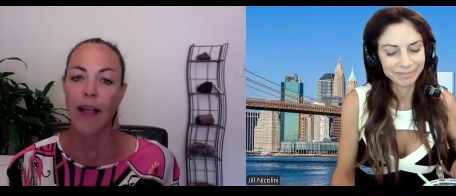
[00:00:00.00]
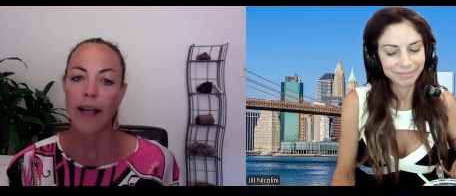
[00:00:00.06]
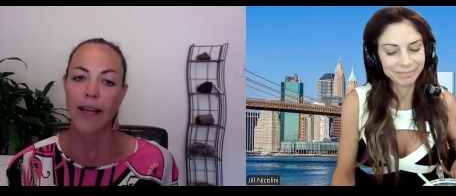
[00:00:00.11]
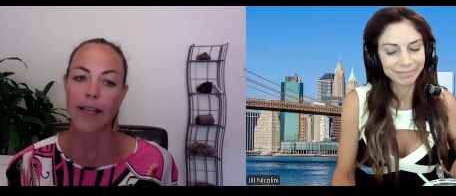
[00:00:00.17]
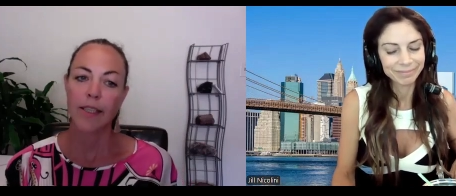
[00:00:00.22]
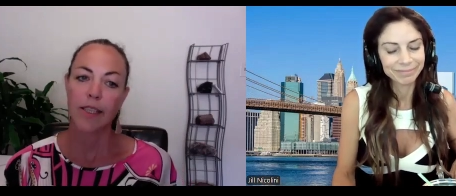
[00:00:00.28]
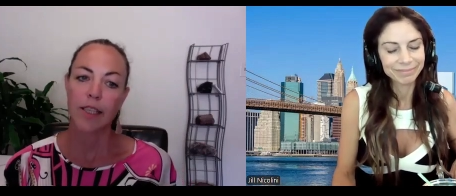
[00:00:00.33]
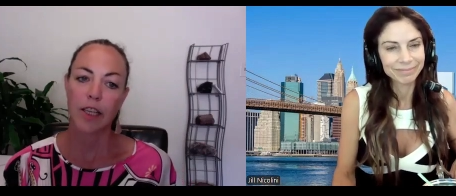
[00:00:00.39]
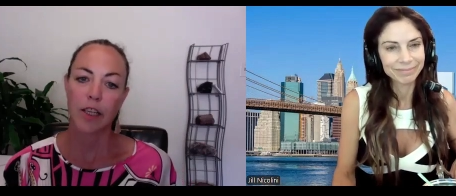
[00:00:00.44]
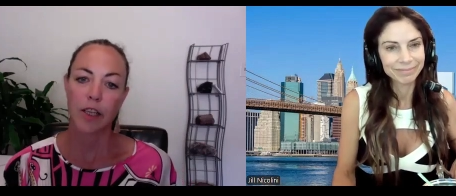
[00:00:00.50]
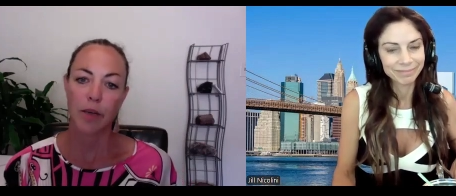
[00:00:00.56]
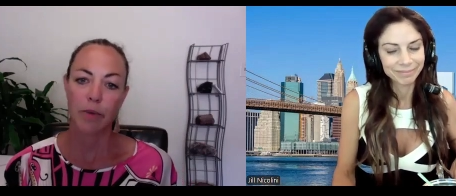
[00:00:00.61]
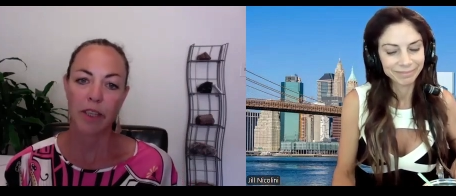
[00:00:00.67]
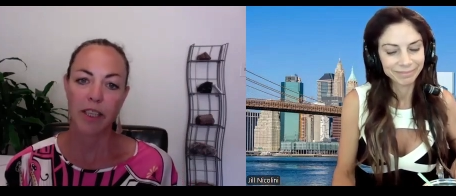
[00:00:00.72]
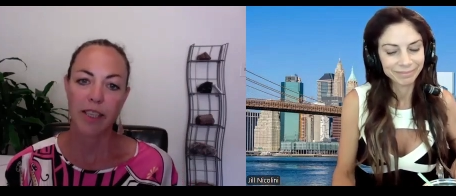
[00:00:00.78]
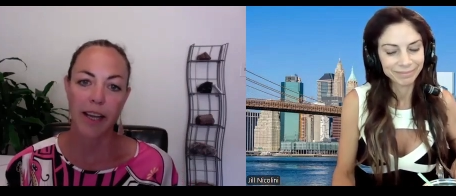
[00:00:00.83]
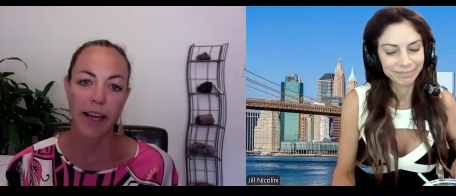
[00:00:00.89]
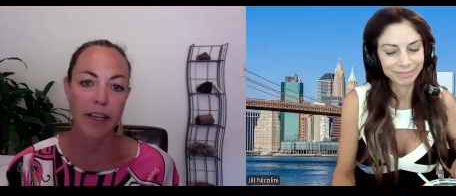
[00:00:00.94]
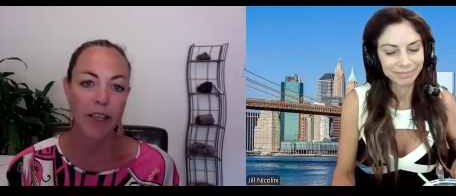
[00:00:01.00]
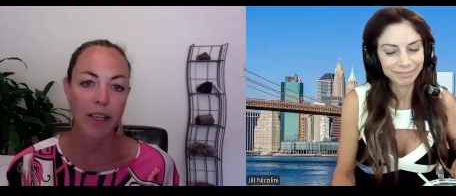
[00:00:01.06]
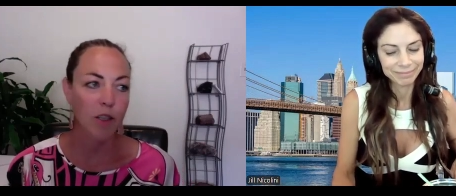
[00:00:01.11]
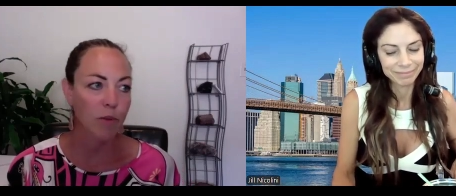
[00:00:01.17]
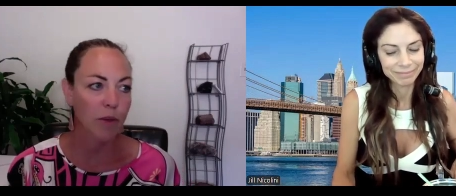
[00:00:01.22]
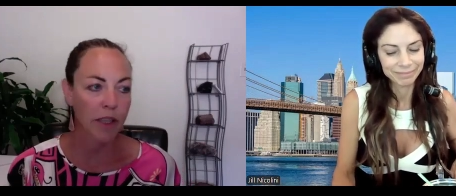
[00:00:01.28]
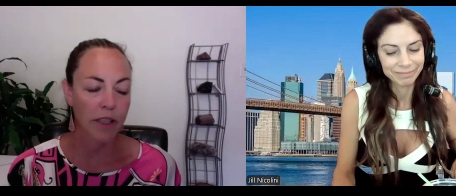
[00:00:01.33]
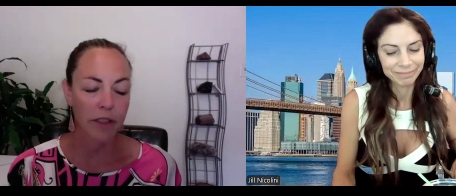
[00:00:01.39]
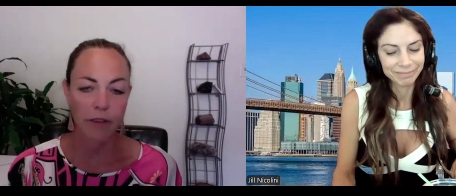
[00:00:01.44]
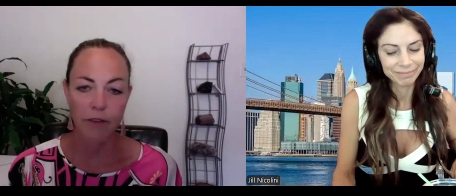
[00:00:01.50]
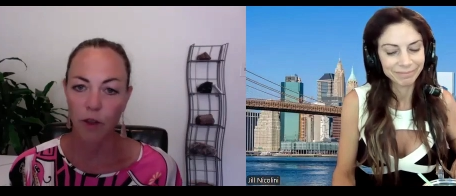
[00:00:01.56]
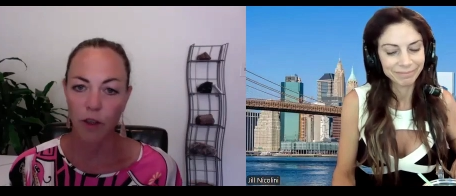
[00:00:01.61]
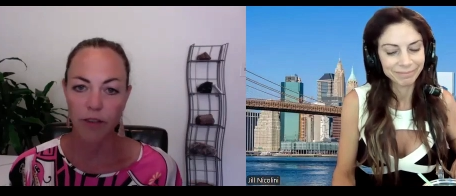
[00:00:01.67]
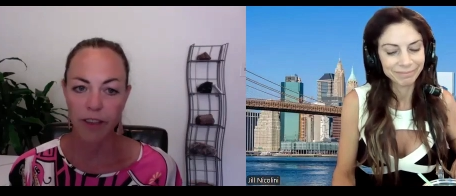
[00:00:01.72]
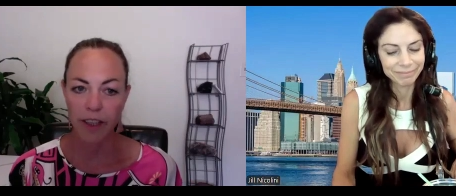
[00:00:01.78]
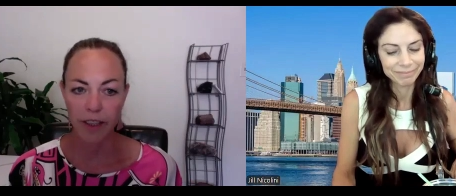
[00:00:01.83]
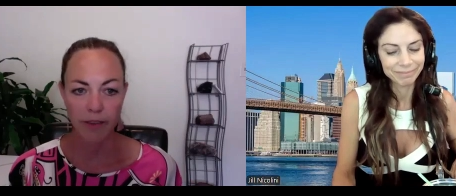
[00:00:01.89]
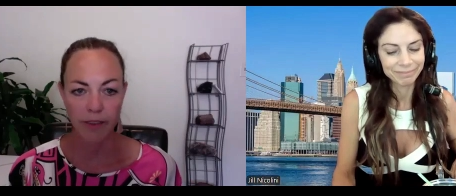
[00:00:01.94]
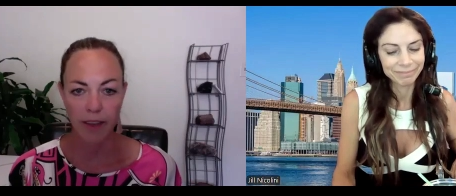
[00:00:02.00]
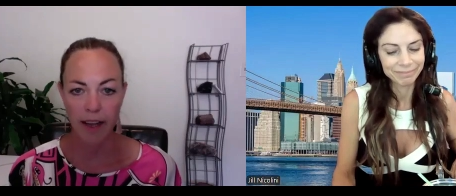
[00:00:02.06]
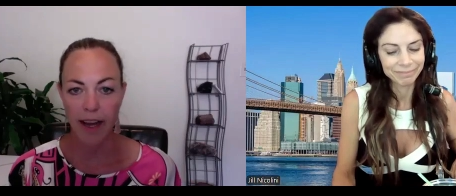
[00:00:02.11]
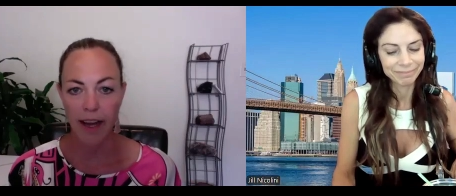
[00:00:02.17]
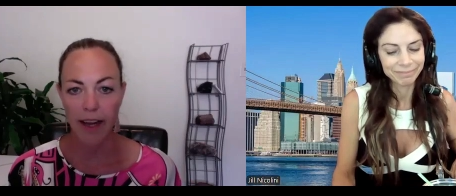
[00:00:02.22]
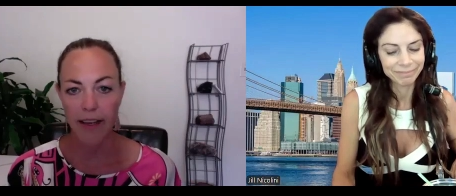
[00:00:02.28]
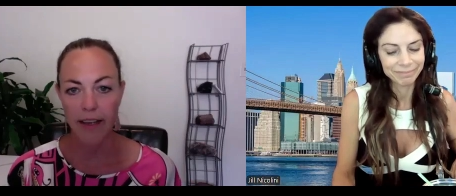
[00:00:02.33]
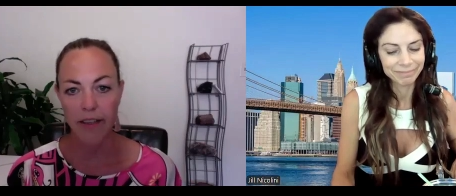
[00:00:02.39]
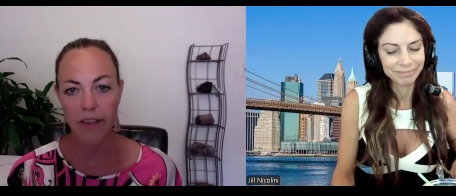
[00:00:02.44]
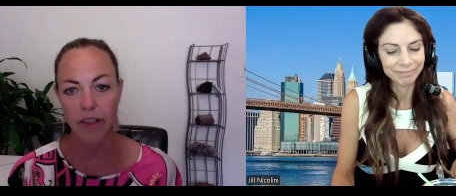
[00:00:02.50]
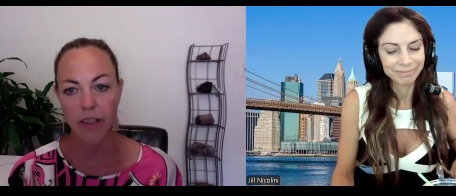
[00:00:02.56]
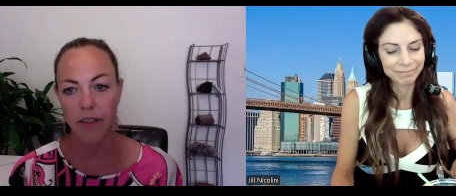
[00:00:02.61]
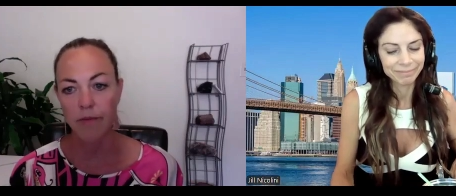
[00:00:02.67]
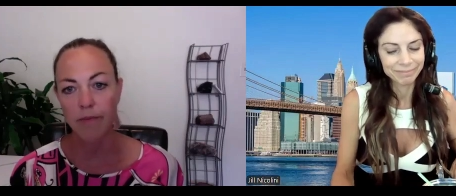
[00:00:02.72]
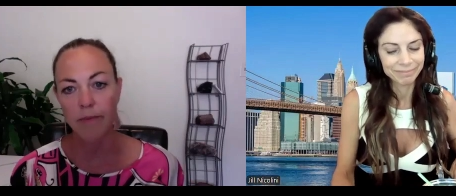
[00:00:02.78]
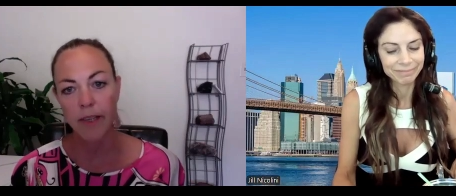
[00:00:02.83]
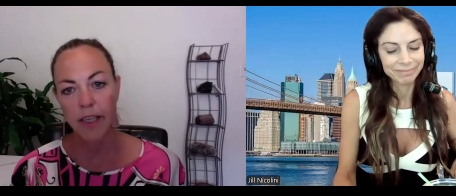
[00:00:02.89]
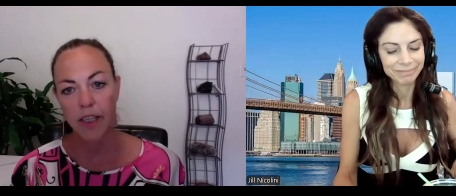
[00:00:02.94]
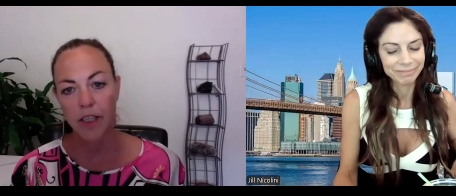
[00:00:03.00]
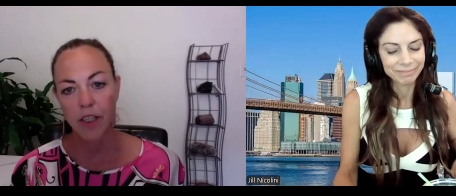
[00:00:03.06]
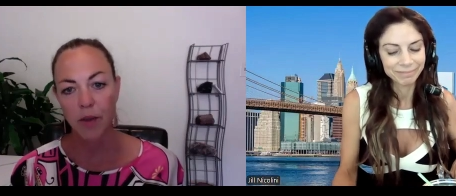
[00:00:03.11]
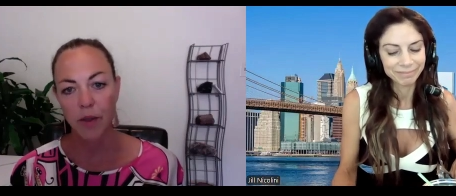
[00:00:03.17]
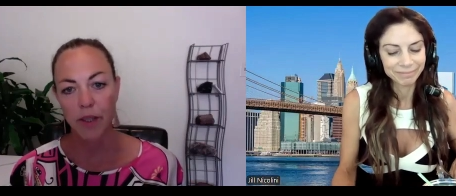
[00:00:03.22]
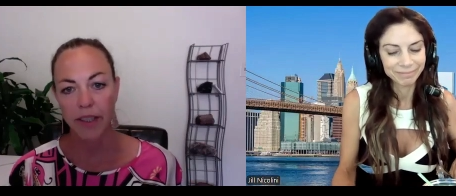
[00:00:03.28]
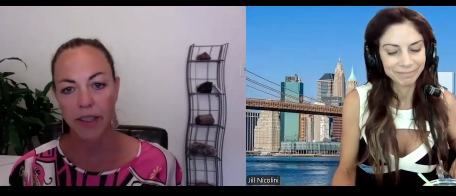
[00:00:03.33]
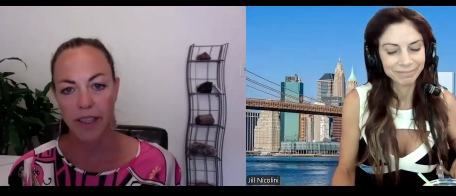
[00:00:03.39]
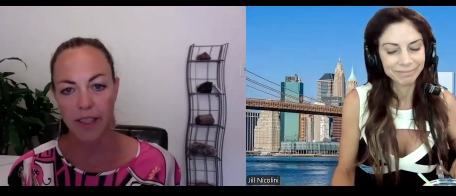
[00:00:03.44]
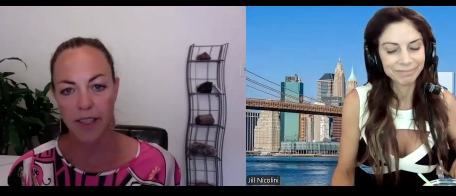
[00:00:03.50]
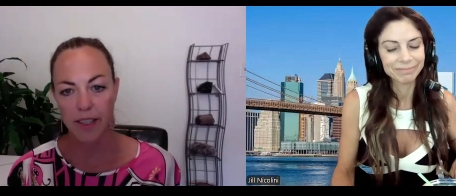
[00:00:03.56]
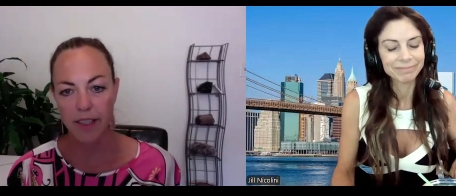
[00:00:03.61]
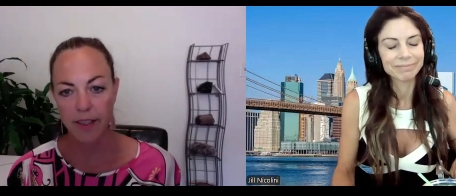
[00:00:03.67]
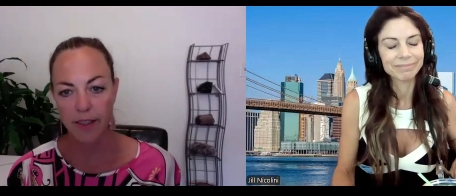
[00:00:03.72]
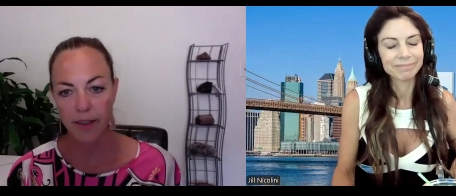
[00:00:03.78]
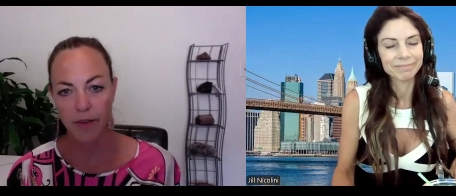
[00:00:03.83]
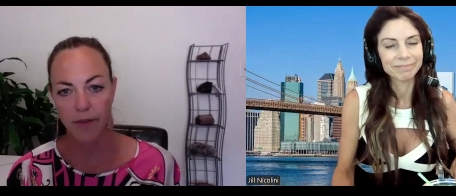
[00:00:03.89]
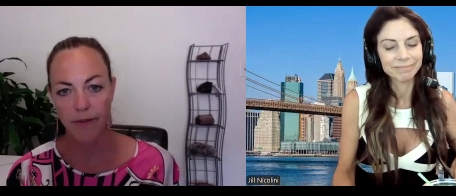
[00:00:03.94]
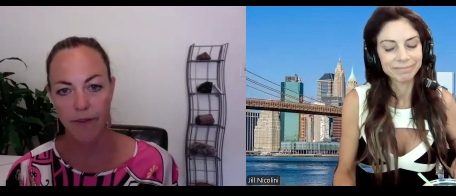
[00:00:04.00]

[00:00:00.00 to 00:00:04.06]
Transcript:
Speaker 1: And so I'm excited to be at the forefront of that and doing this